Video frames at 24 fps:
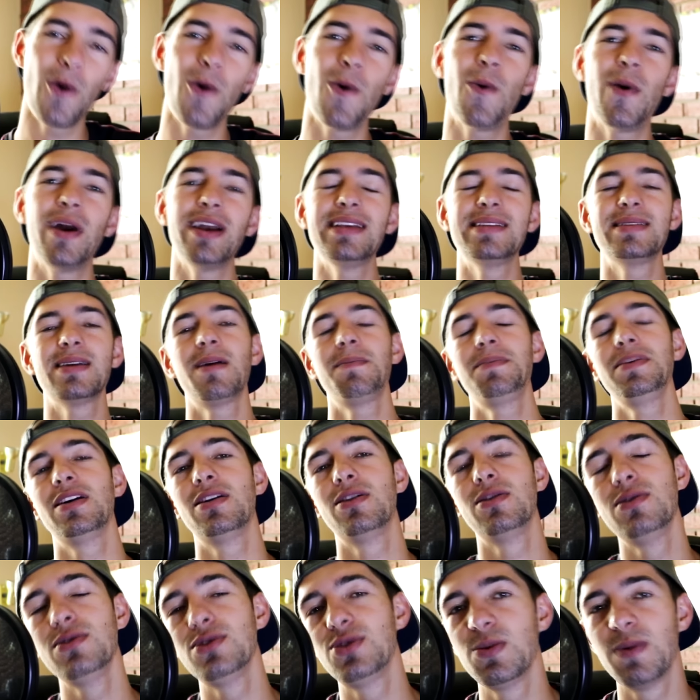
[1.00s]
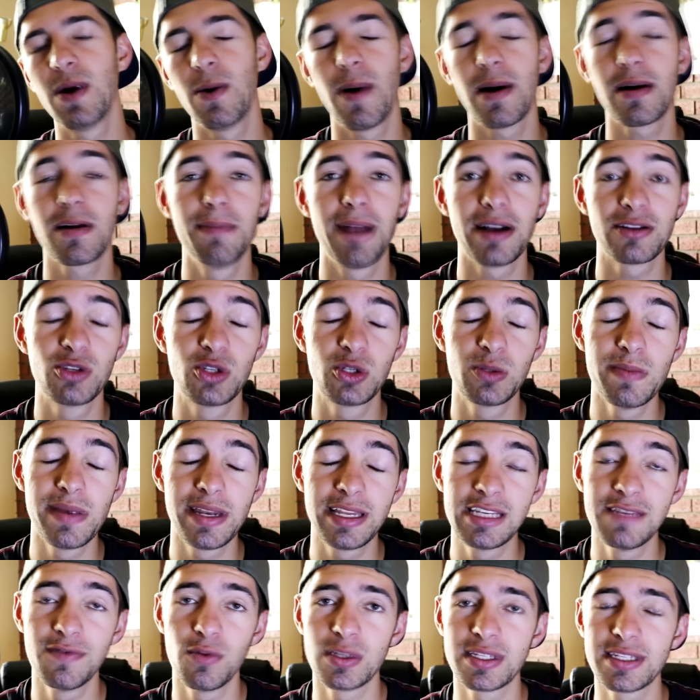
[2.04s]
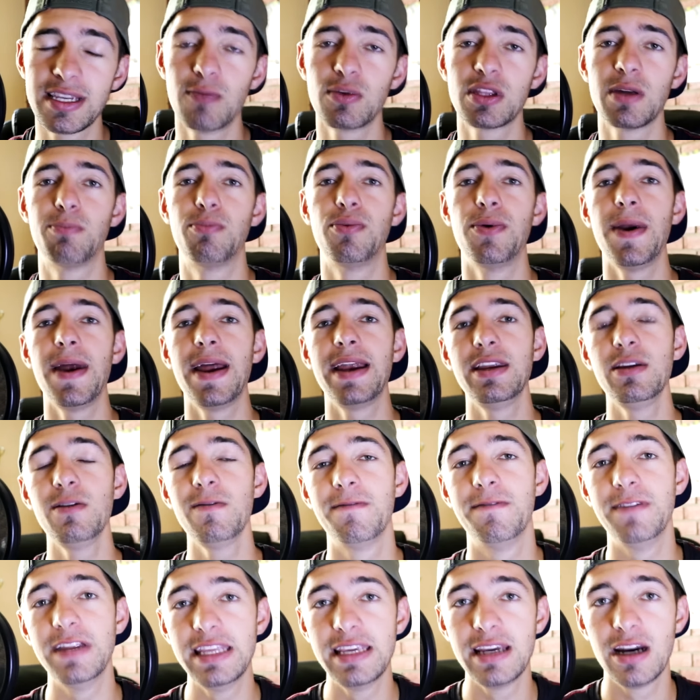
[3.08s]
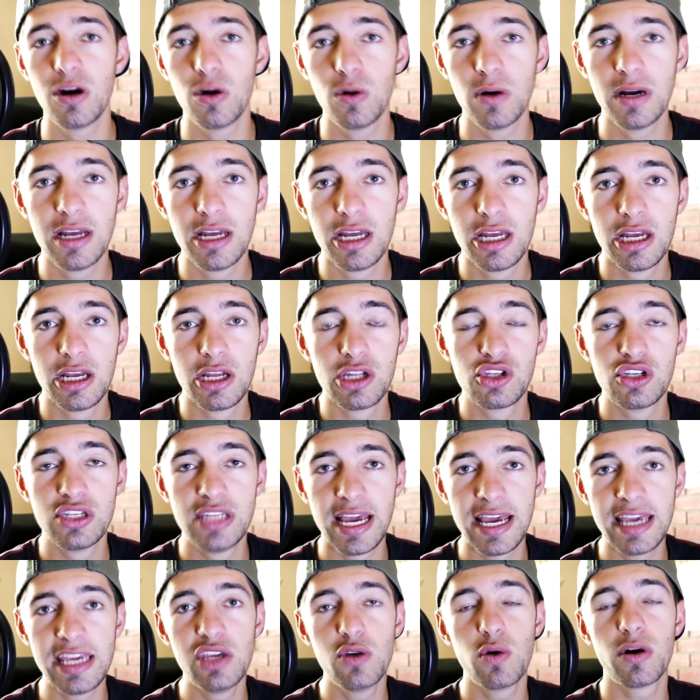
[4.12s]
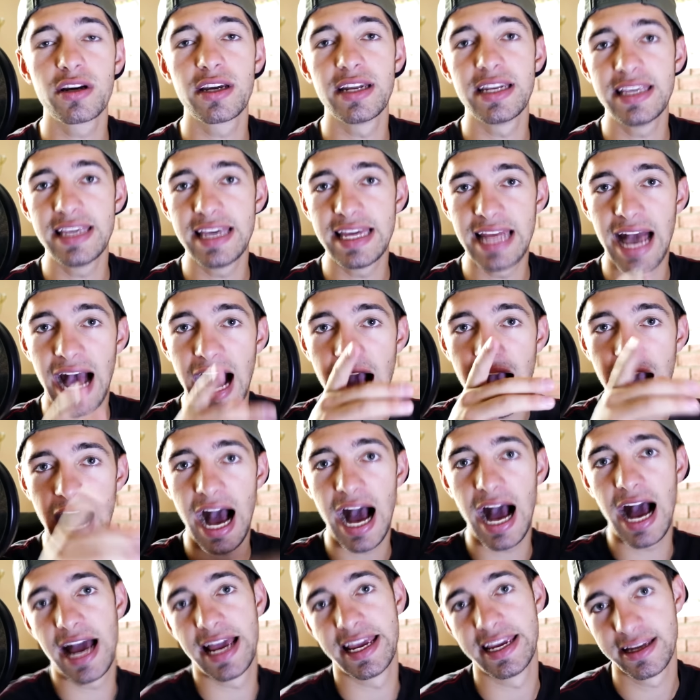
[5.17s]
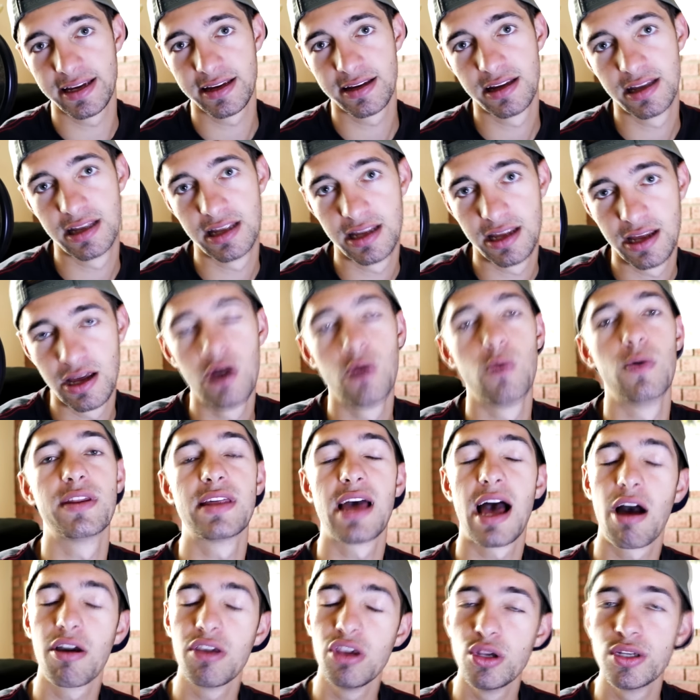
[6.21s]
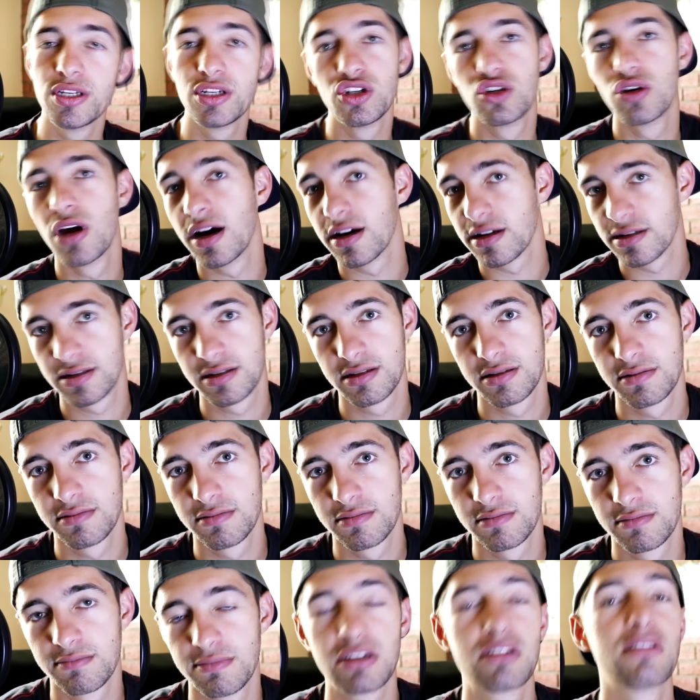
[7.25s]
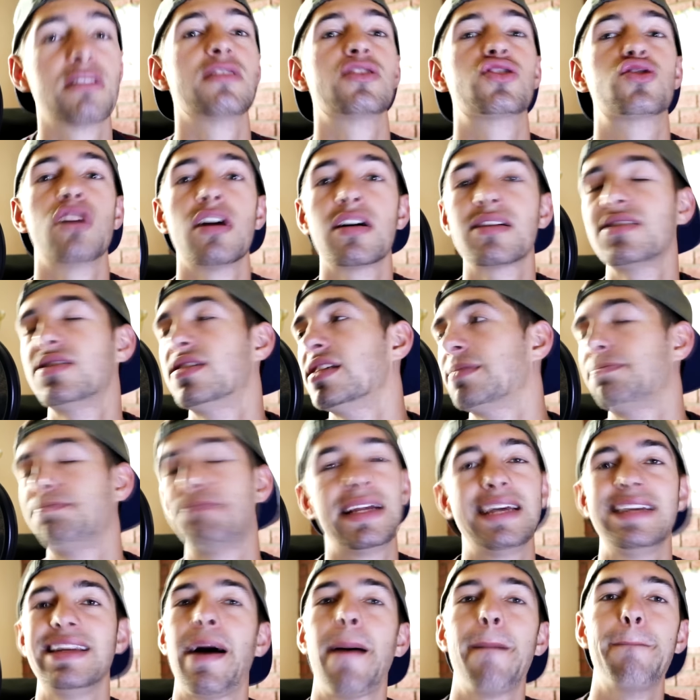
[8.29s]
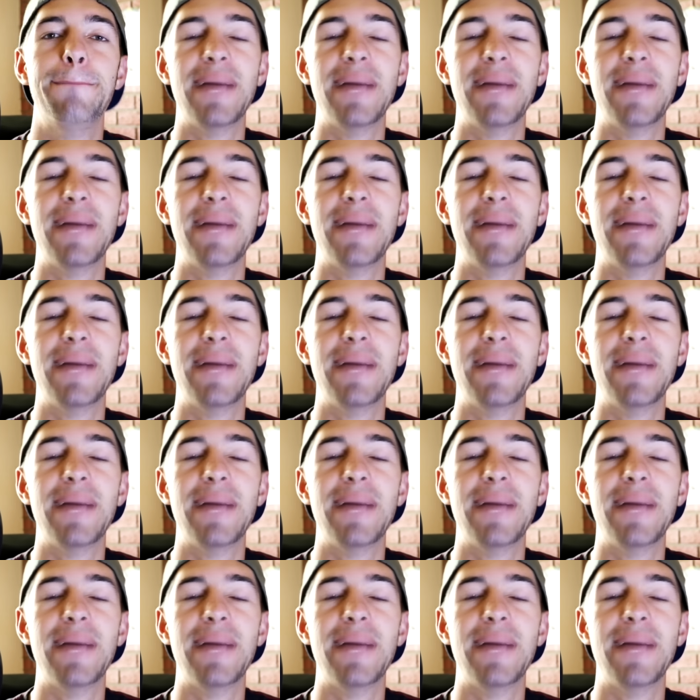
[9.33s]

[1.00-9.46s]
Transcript: What is up, your YouTube, and welcome back to Schmidt TV once again with a brand new video. Today you are gonna get high without using drugs, because drugs is just plain out